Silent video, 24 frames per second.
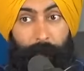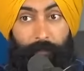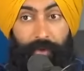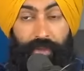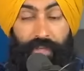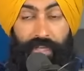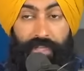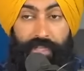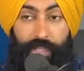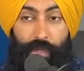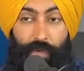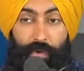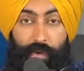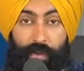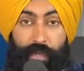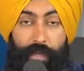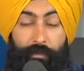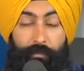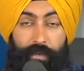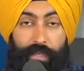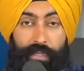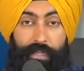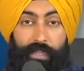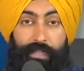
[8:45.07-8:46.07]
but there's no
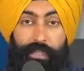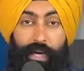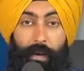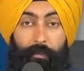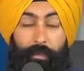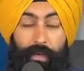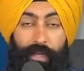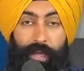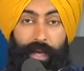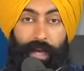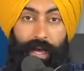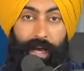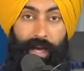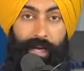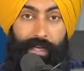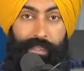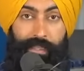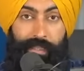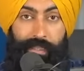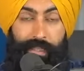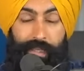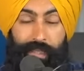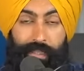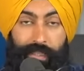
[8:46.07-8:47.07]
limit to how many
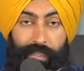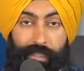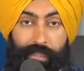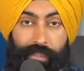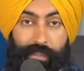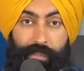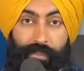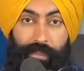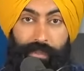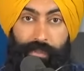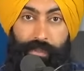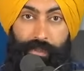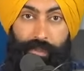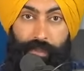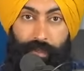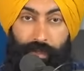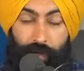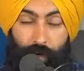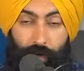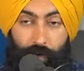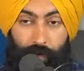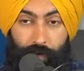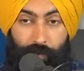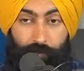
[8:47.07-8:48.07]
assets that you can
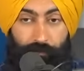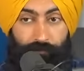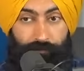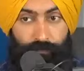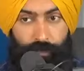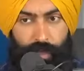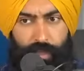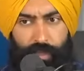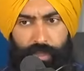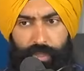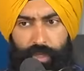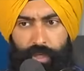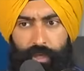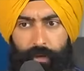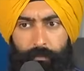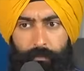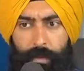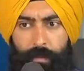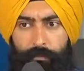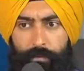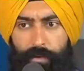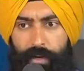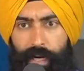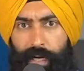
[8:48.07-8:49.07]
own. And sure,
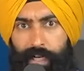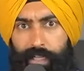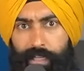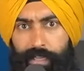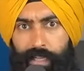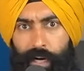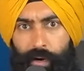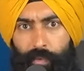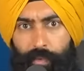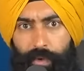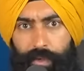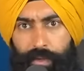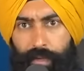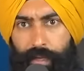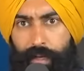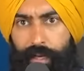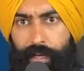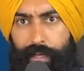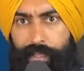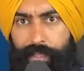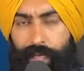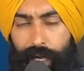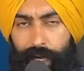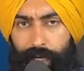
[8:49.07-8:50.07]
maybe you got to start with
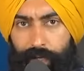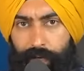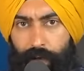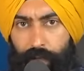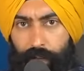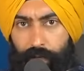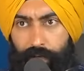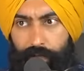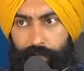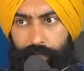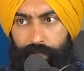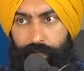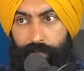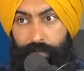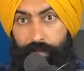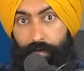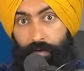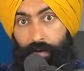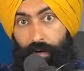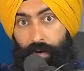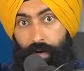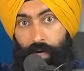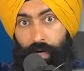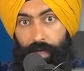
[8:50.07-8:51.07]
$10
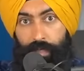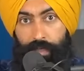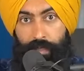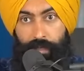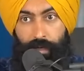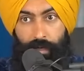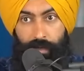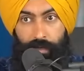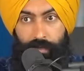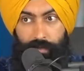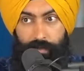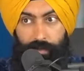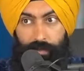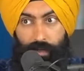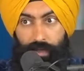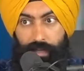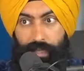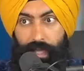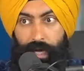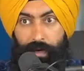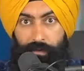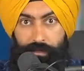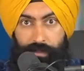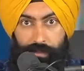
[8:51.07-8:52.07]
or $100 or
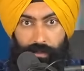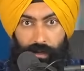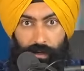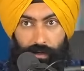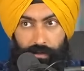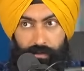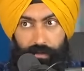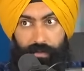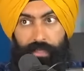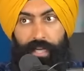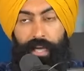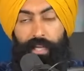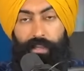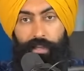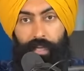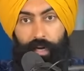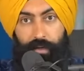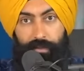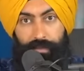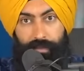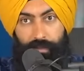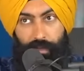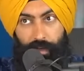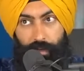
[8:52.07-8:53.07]
$1,000 or
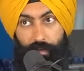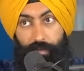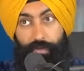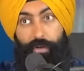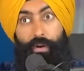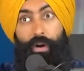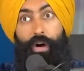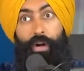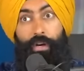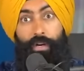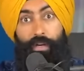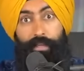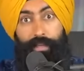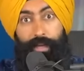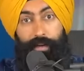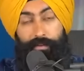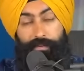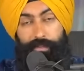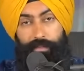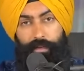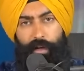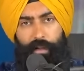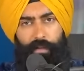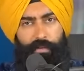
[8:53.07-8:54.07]
$10,000 or
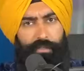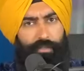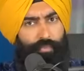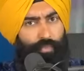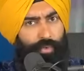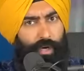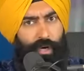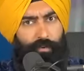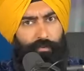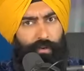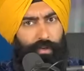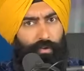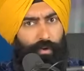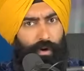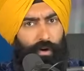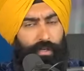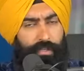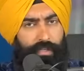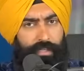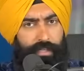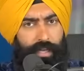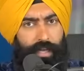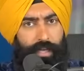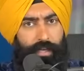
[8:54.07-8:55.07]
$100,000, wherever you
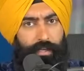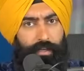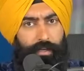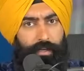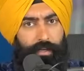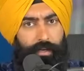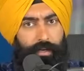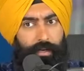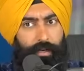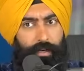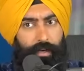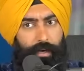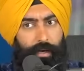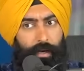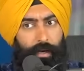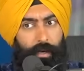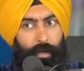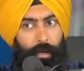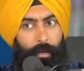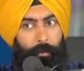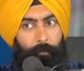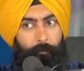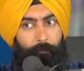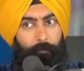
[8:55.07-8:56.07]
are today.
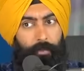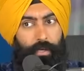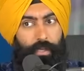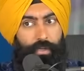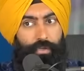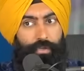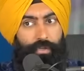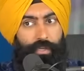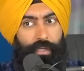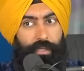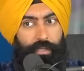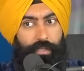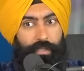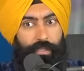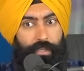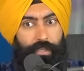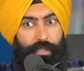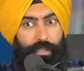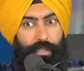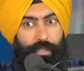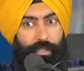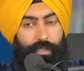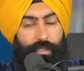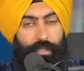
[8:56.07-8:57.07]
But you can
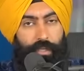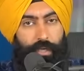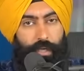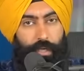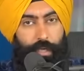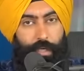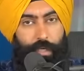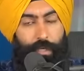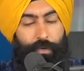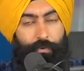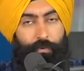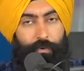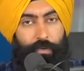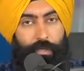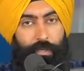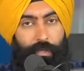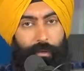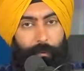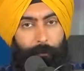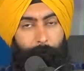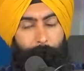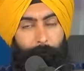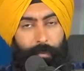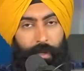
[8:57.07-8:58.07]
continually
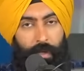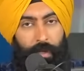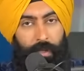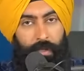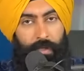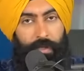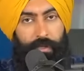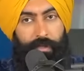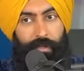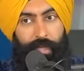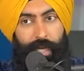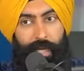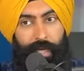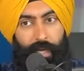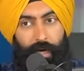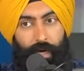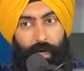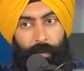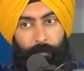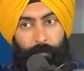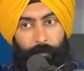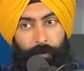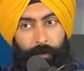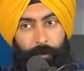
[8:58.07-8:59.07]
build that
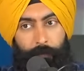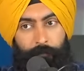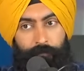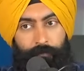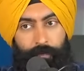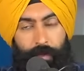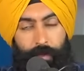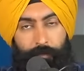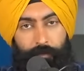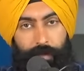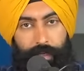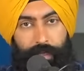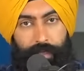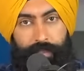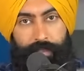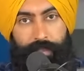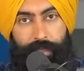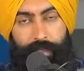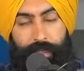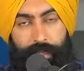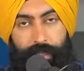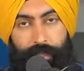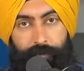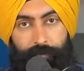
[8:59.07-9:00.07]
up. Because
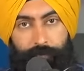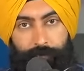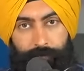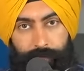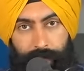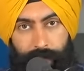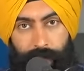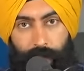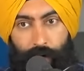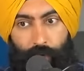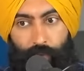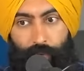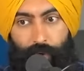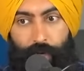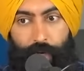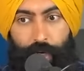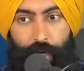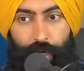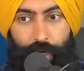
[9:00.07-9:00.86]
if now